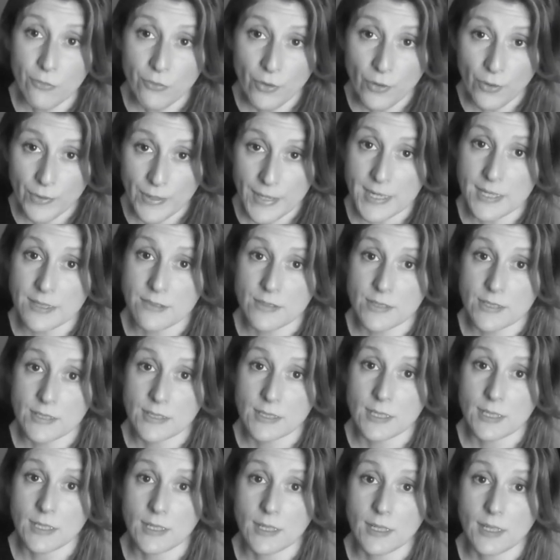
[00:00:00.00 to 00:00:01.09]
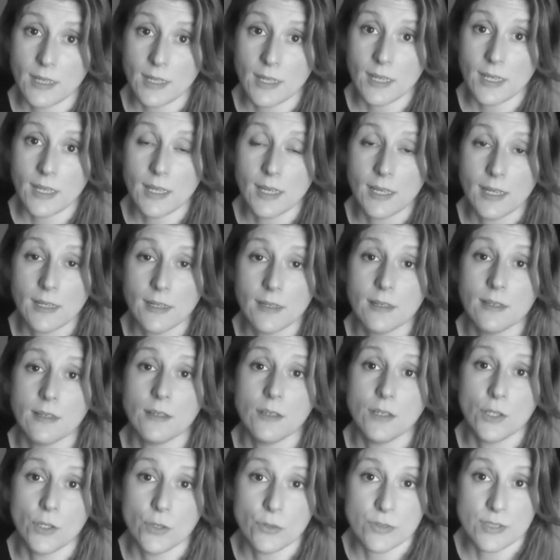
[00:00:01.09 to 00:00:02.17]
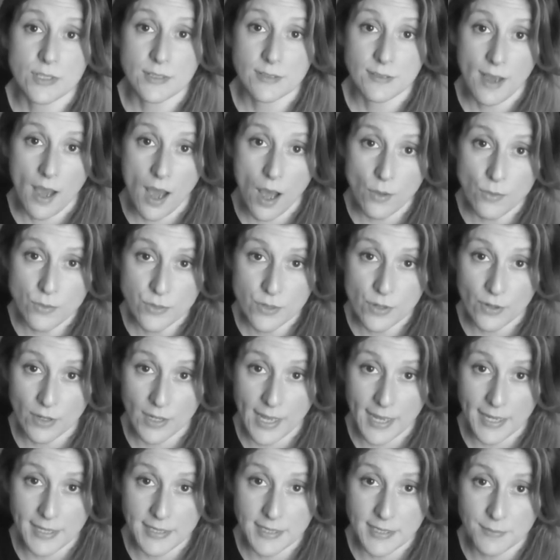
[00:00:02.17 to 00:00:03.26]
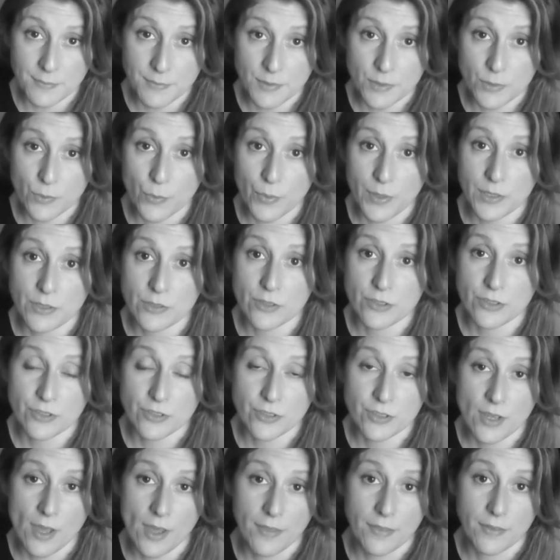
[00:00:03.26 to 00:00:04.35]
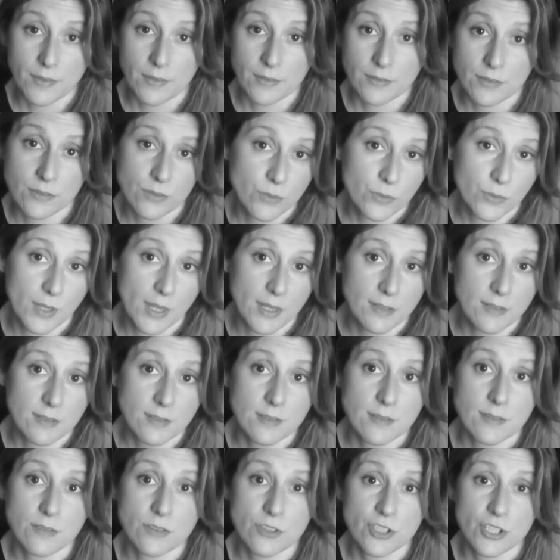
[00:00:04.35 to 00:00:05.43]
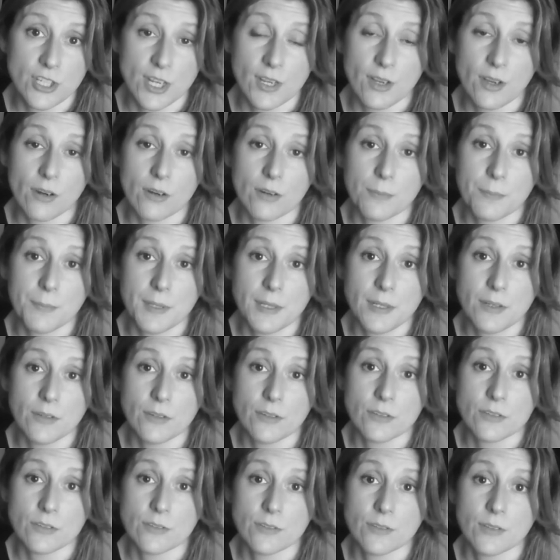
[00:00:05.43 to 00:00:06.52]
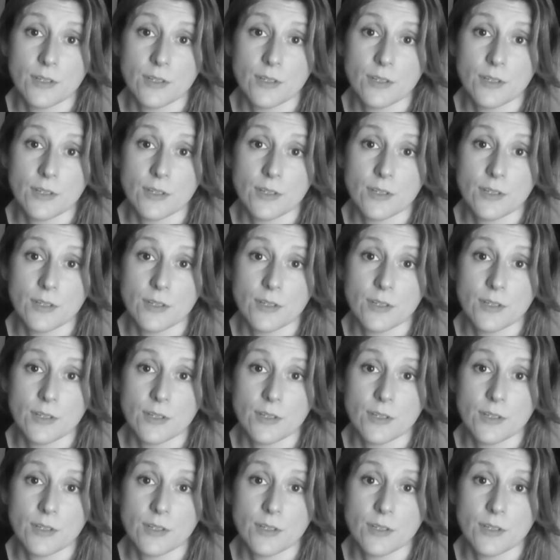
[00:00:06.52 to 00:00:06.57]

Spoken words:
you're interested in using household items with your students, check our videos